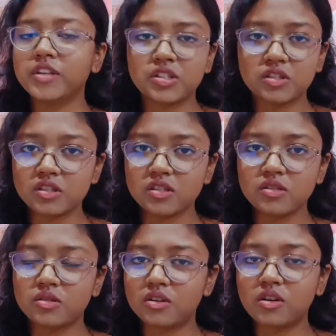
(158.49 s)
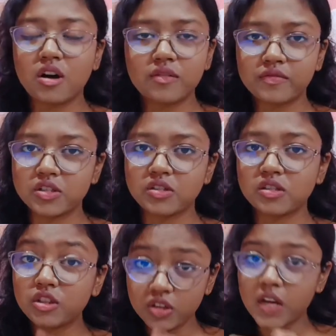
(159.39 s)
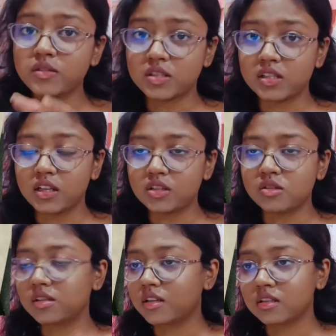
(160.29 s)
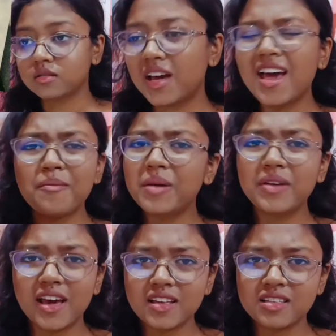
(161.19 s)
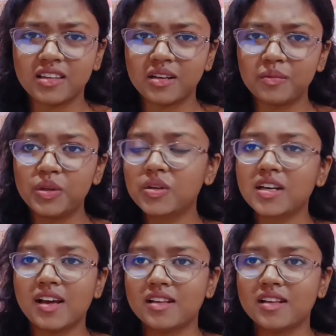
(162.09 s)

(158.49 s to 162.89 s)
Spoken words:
It's fictional or non-fictional, you have to see that too. Like, and maybe ask them.